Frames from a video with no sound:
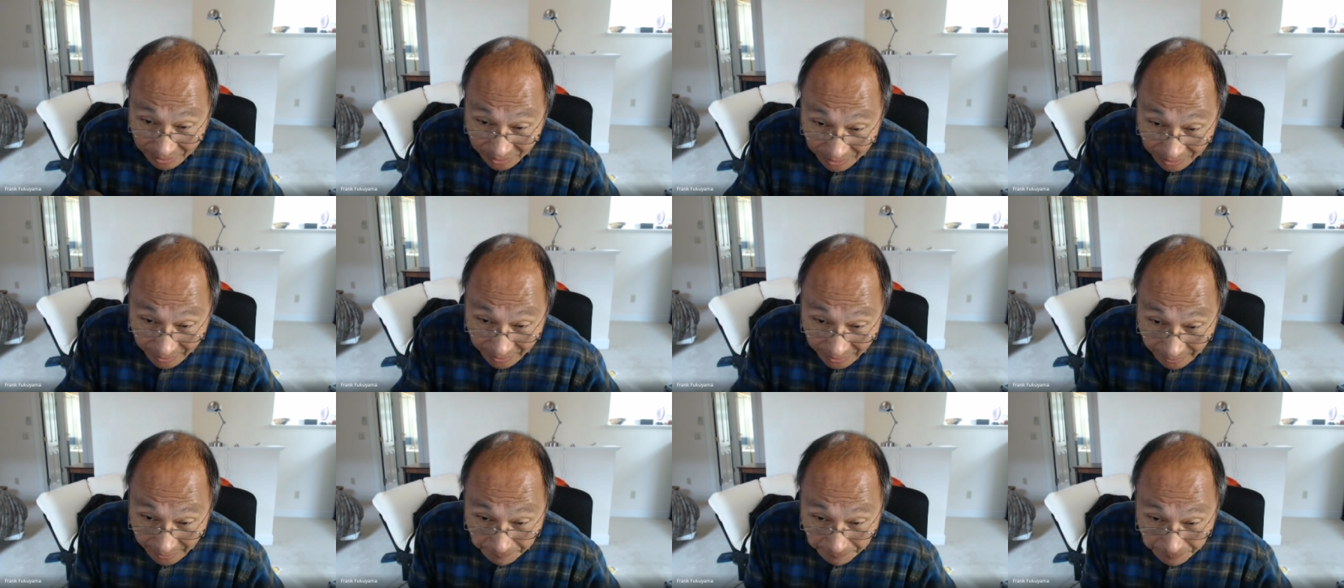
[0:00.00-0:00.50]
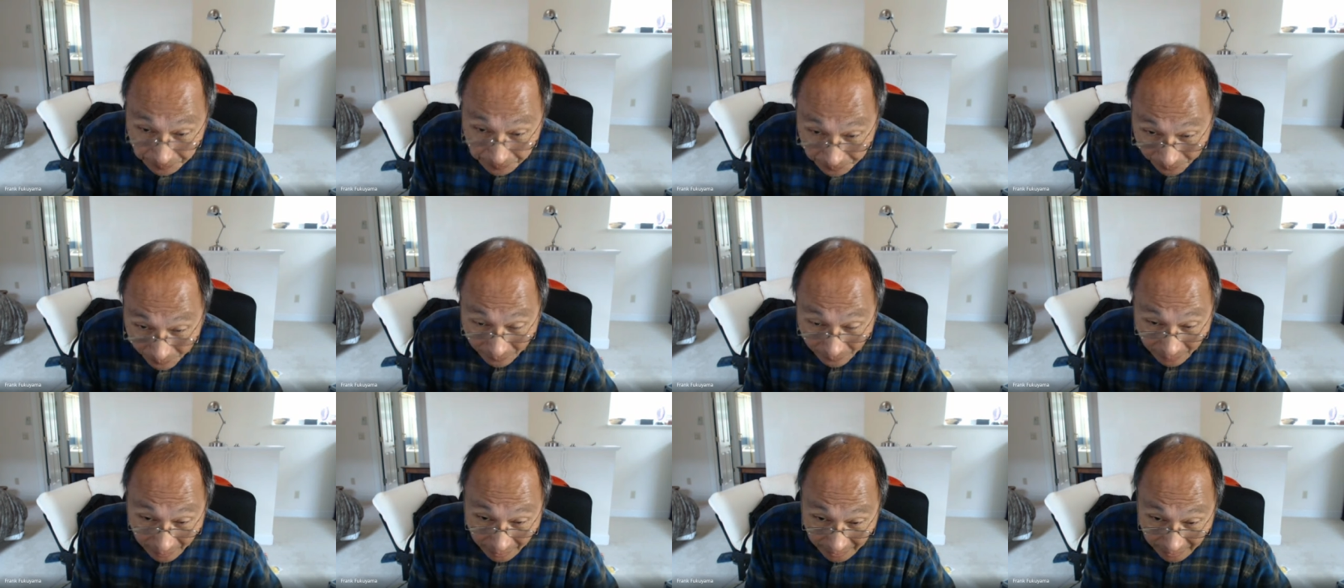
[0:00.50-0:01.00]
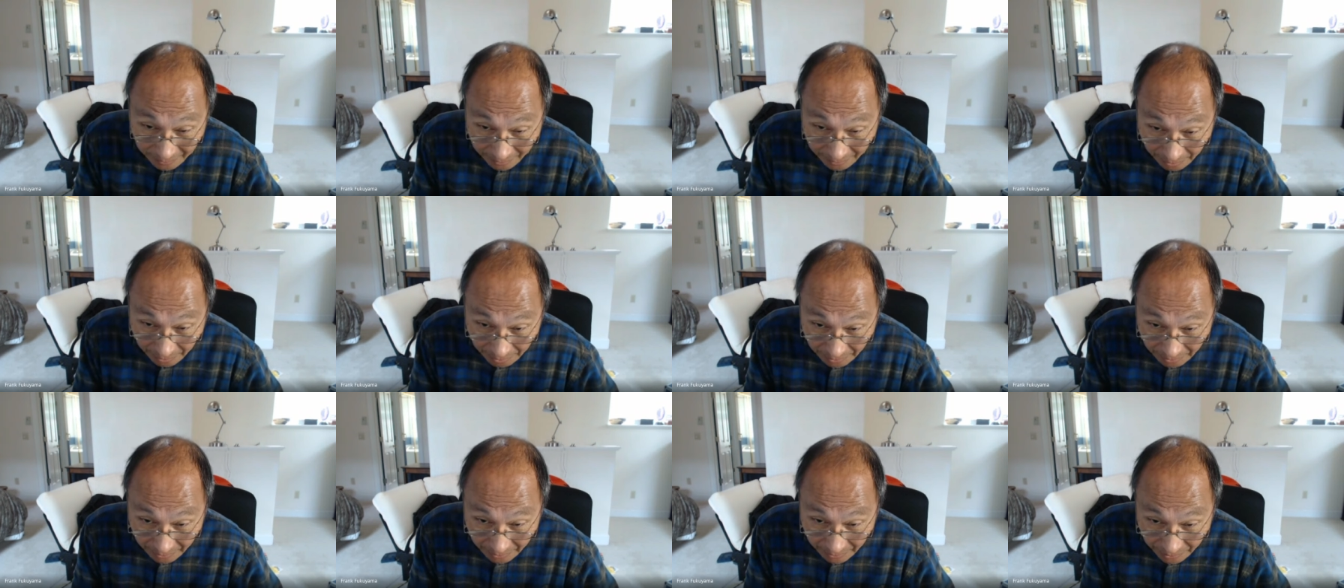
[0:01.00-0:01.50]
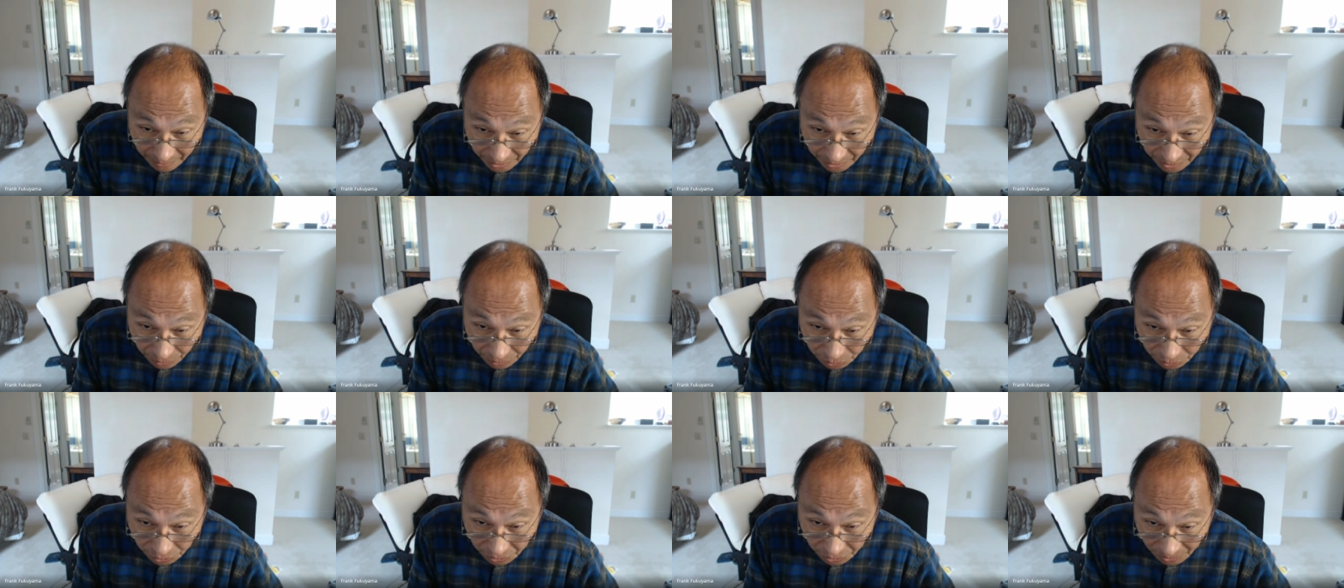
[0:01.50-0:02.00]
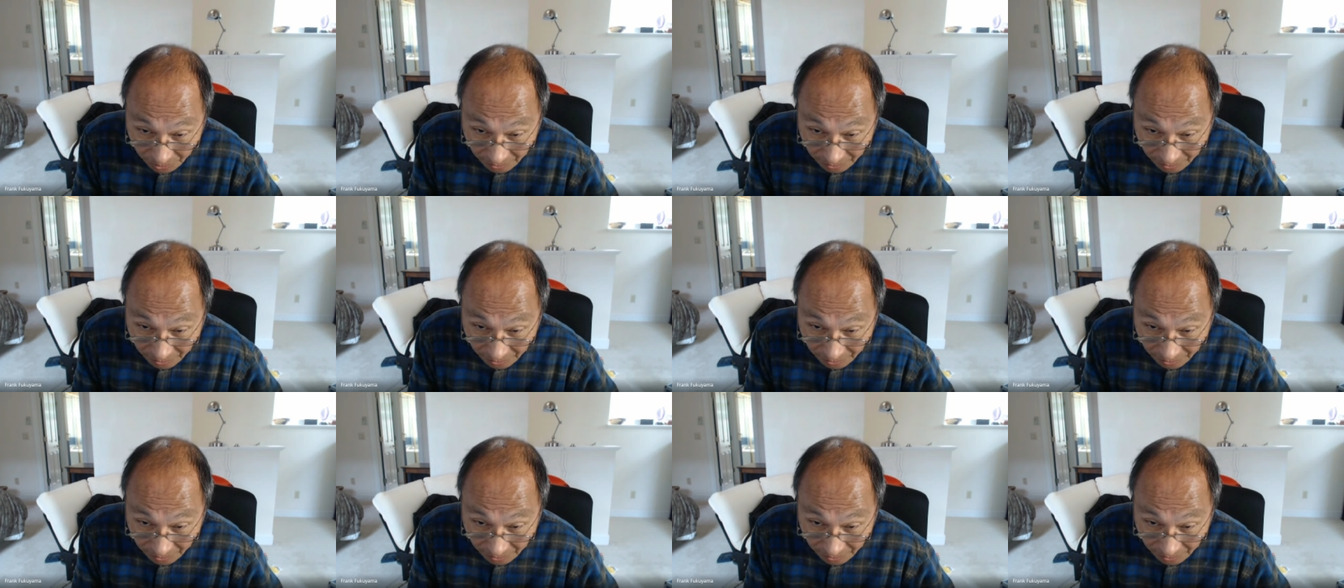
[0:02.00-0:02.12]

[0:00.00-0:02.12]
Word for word: the uh, the social